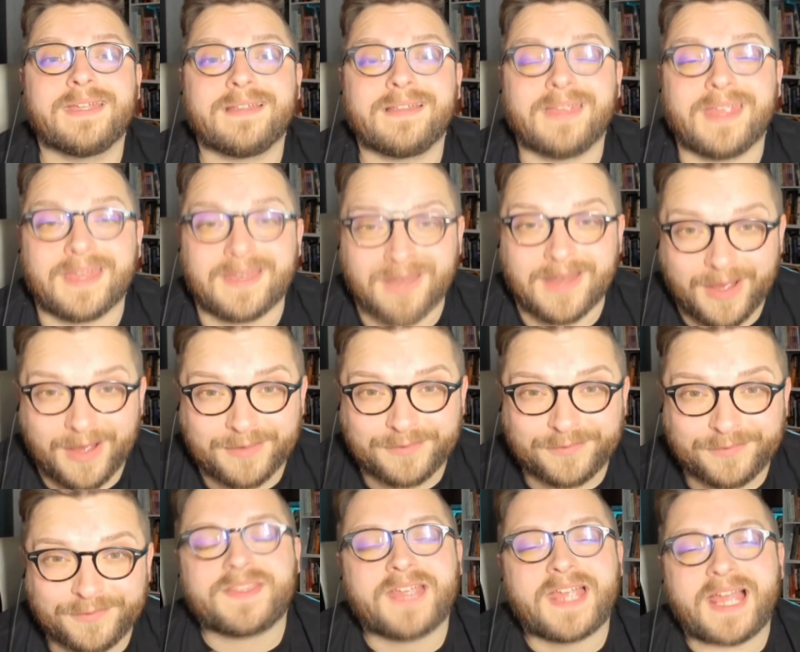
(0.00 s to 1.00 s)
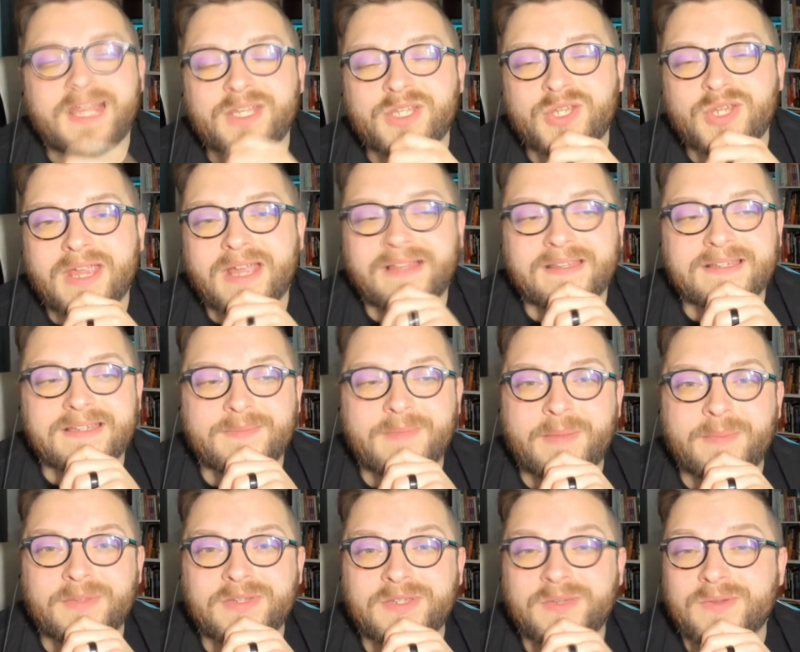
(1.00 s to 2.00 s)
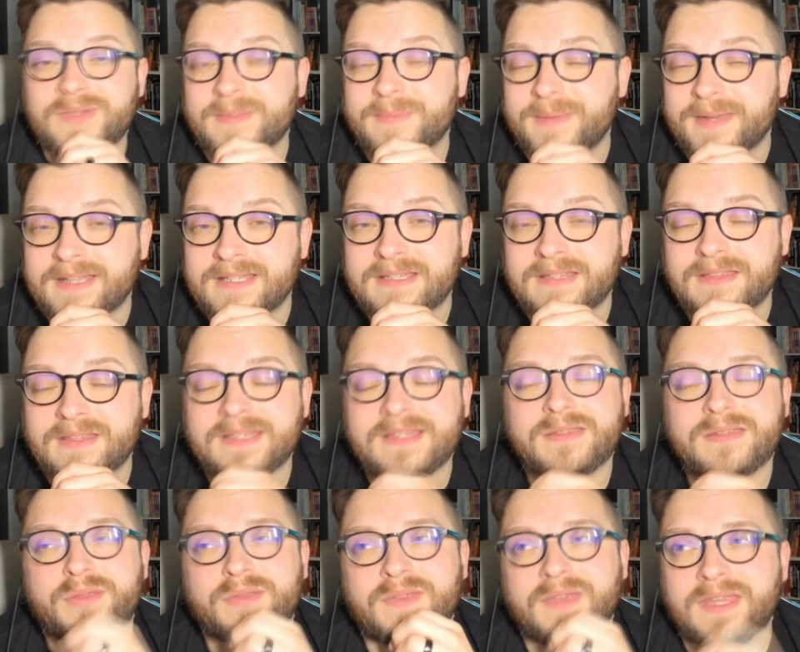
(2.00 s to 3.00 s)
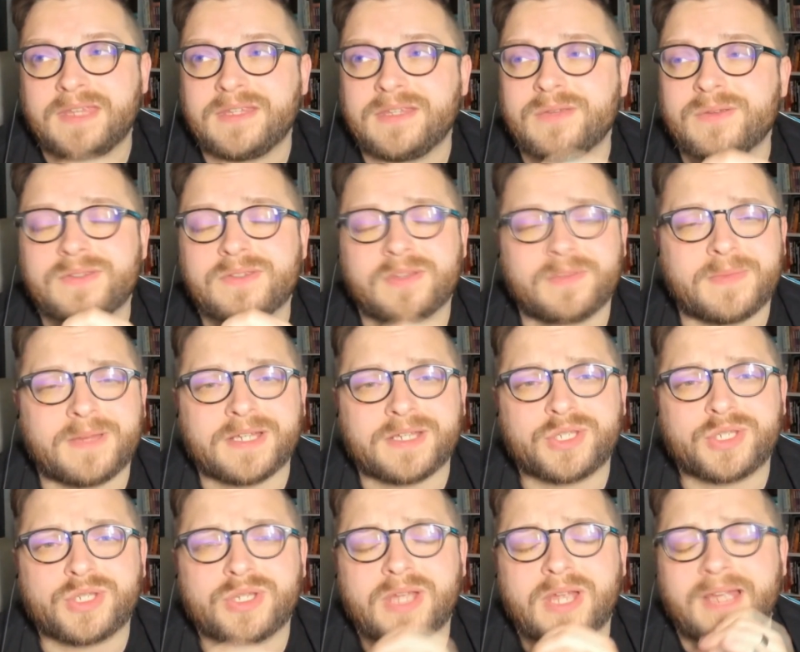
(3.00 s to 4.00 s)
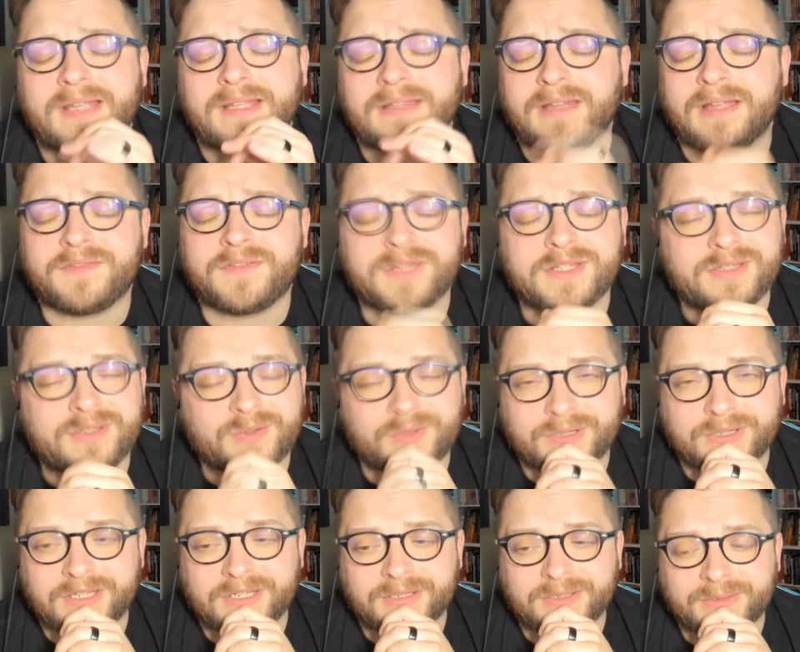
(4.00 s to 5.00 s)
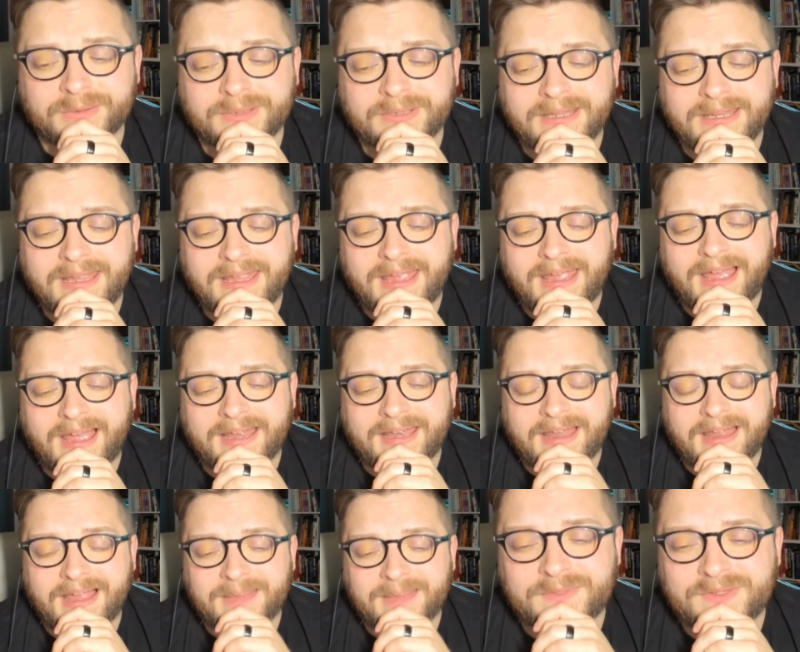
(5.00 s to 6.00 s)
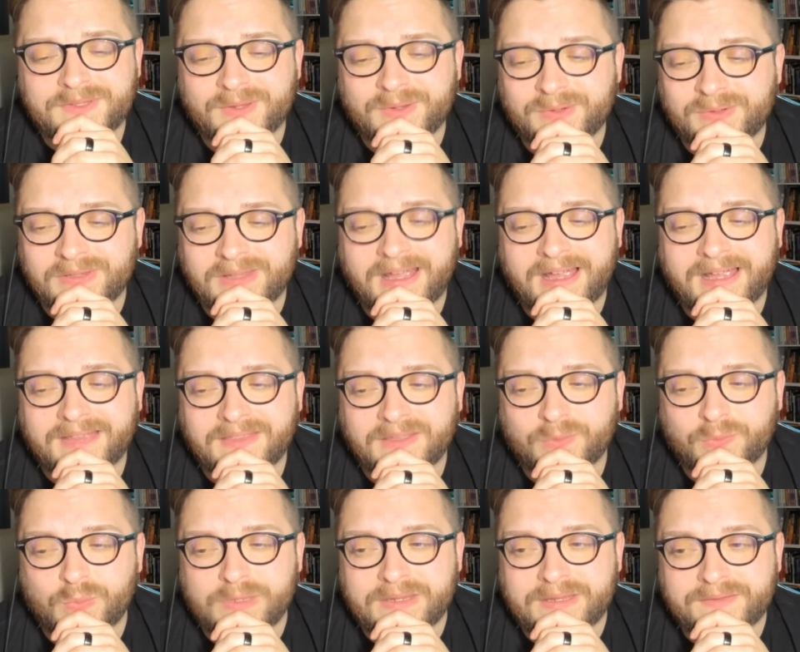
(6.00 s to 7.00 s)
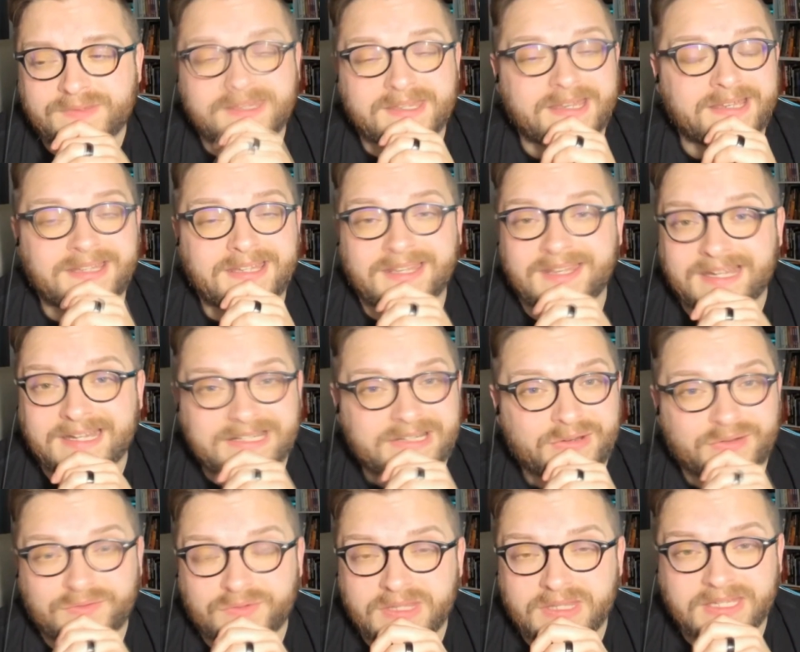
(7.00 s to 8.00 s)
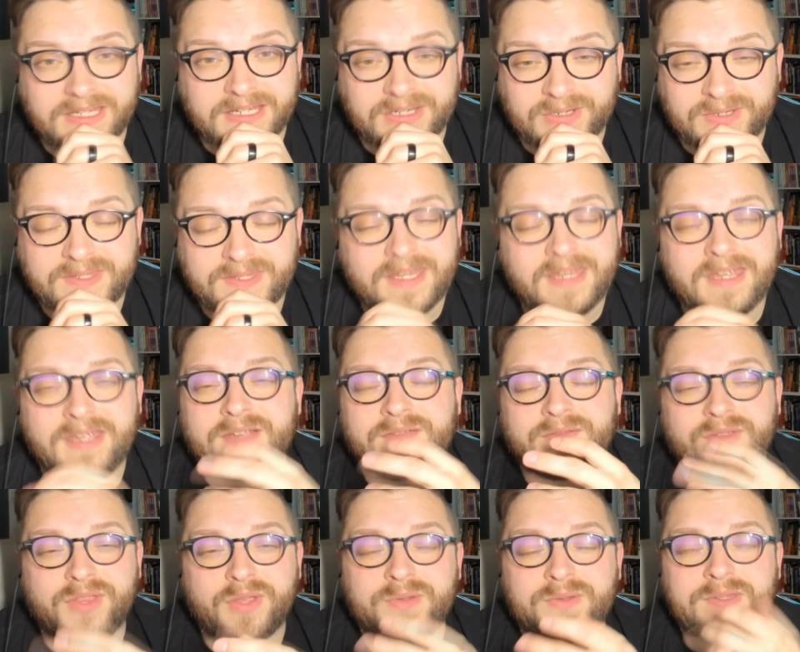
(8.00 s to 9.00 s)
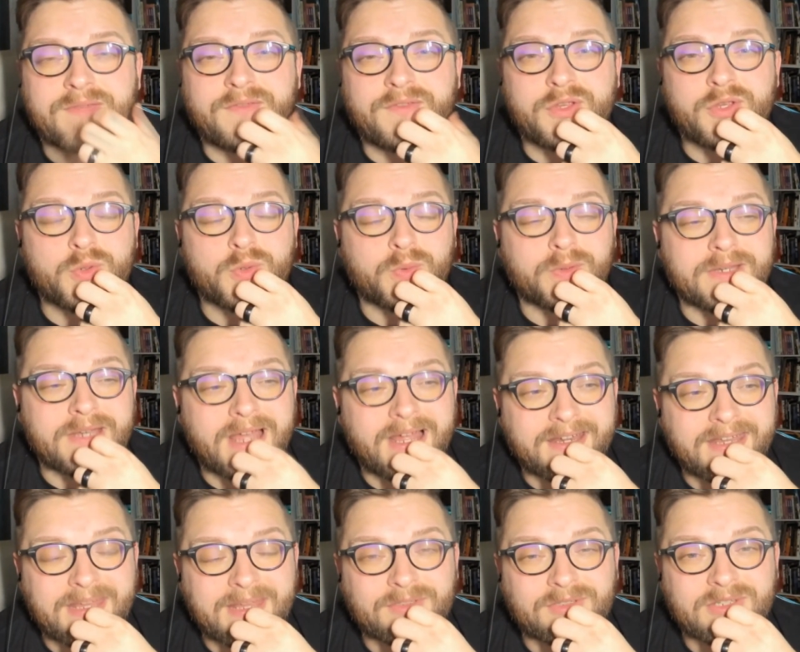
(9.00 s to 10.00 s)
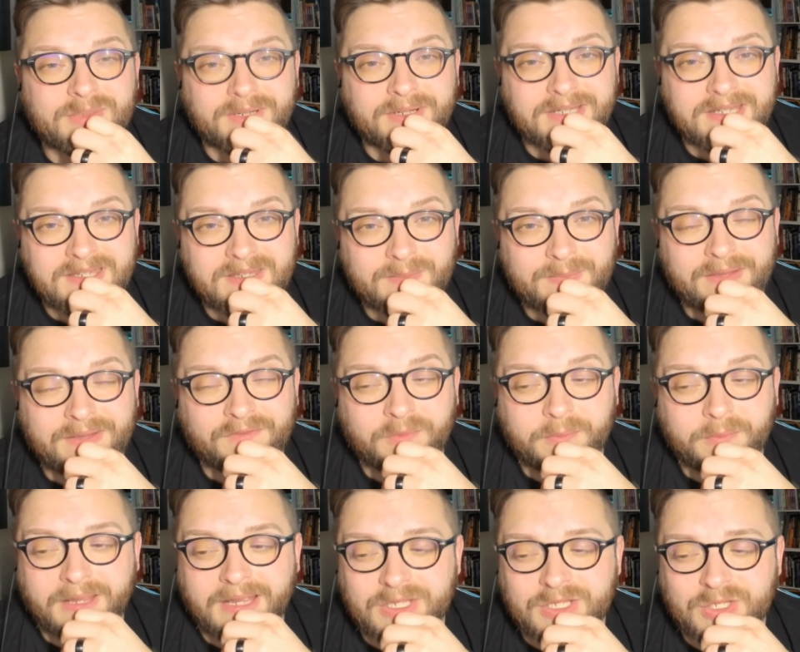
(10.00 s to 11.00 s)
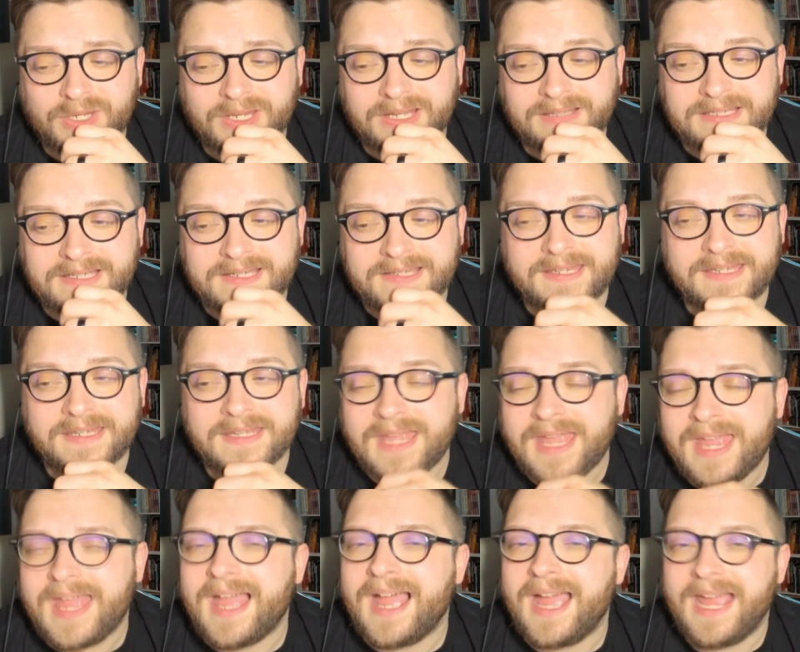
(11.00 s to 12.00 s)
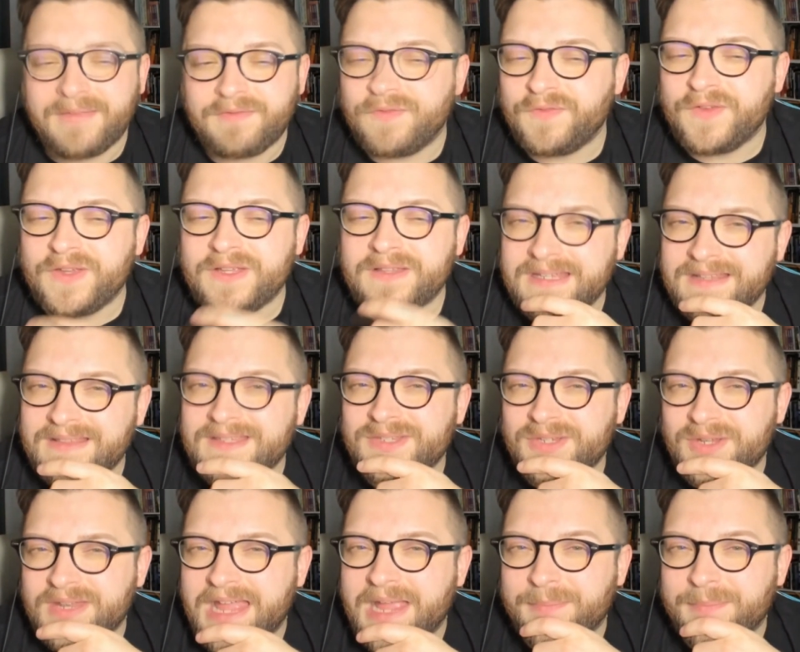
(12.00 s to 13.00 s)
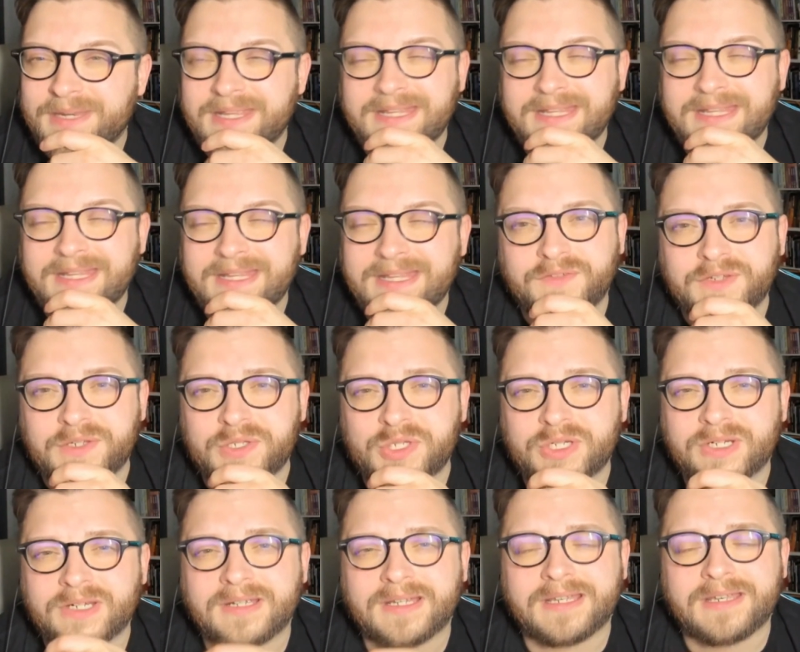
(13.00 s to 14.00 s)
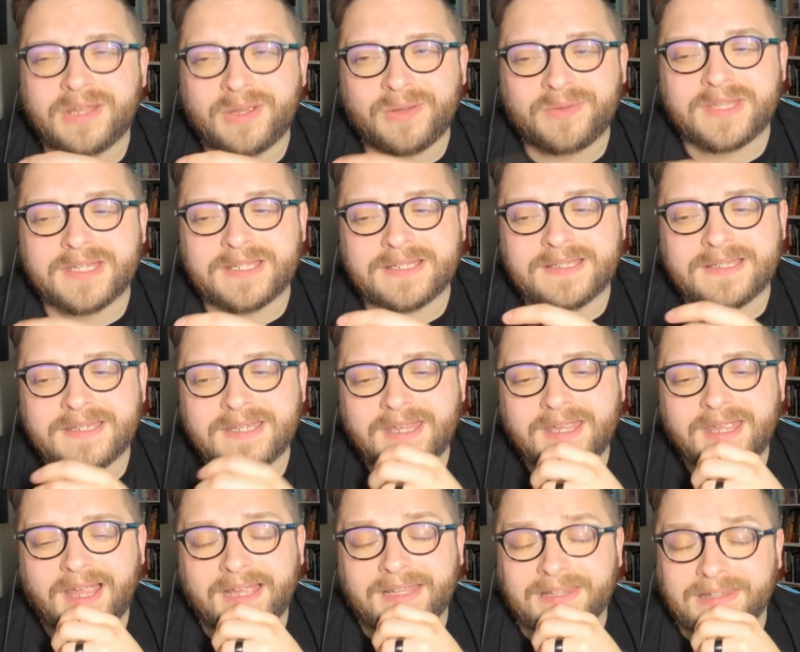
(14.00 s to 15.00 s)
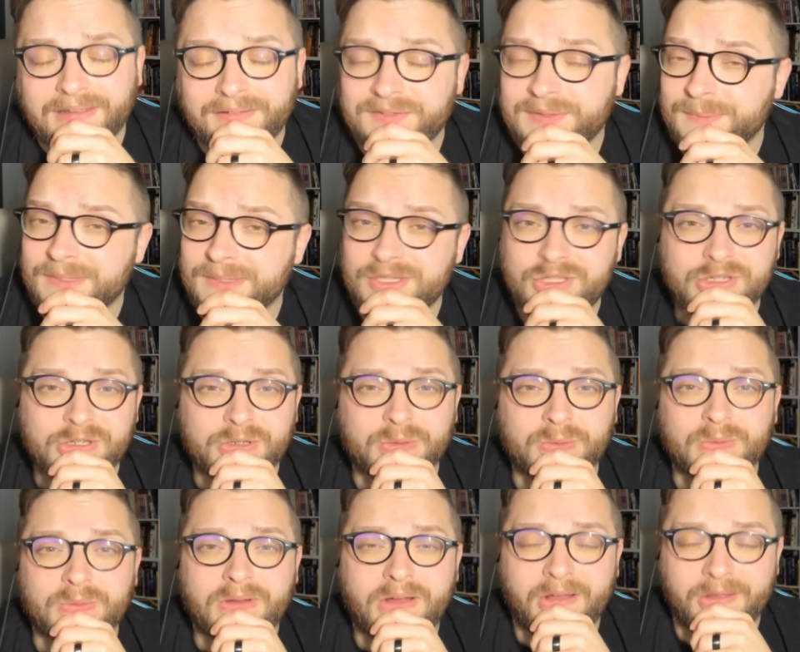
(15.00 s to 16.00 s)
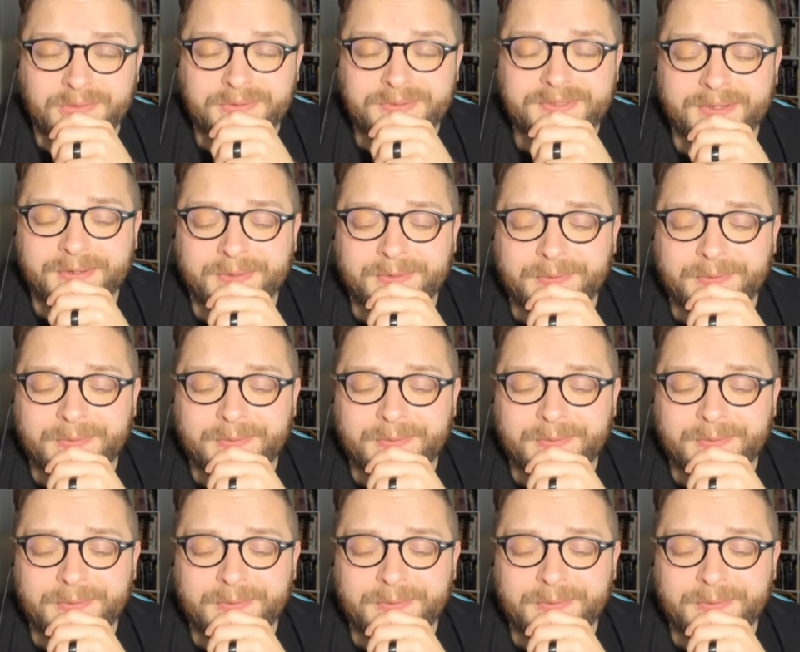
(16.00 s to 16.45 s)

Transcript: enough. To the Kaiju Galaxy members who submitted to this, thank you so much. I love and adore you, and I'm glad that we have stayed connected over the years. For those of you who were not able to participate from Kaiju Galaxy, I have a feeling this could happen again in the future, and know that I love and miss you also.